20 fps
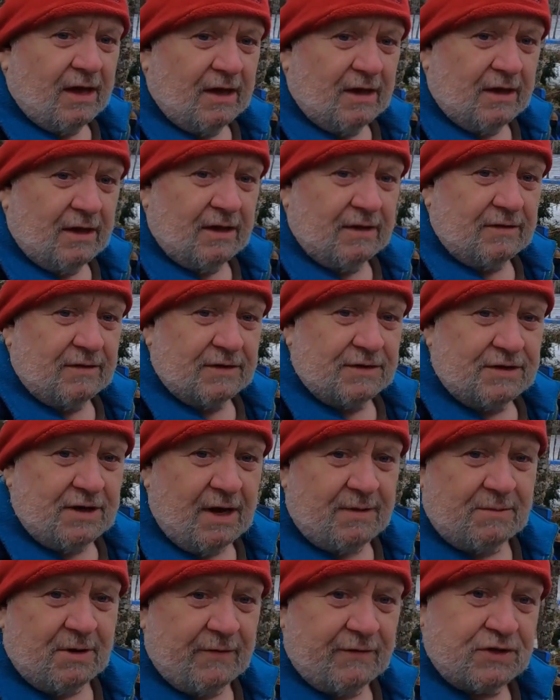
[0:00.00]
The
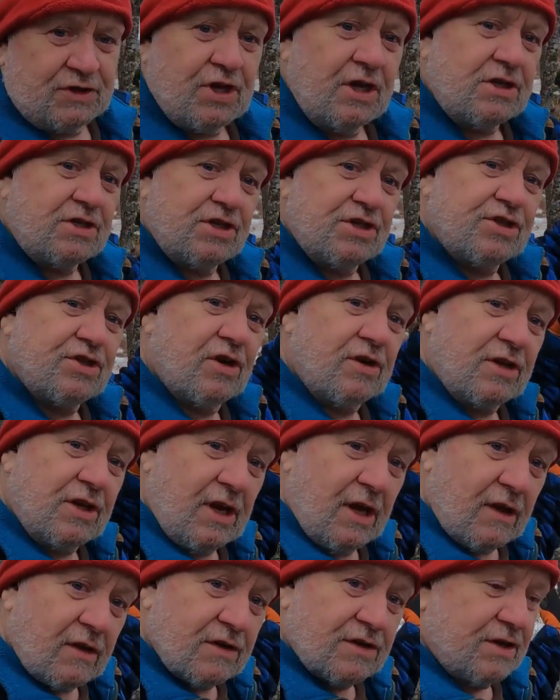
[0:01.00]
same devastation is on
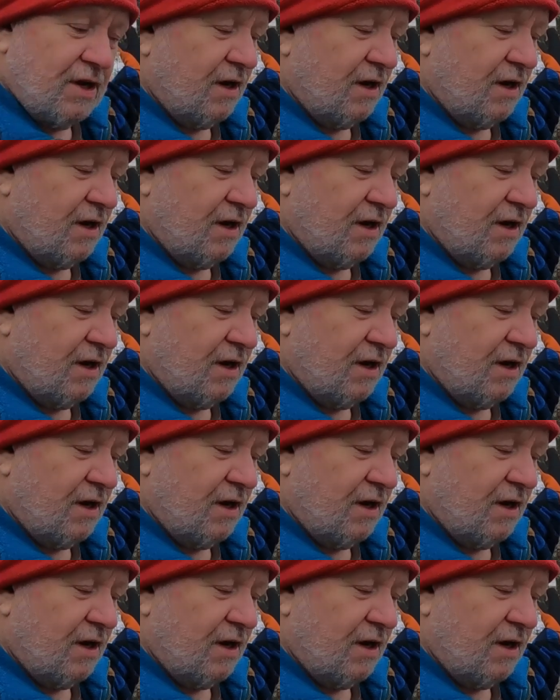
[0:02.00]
the other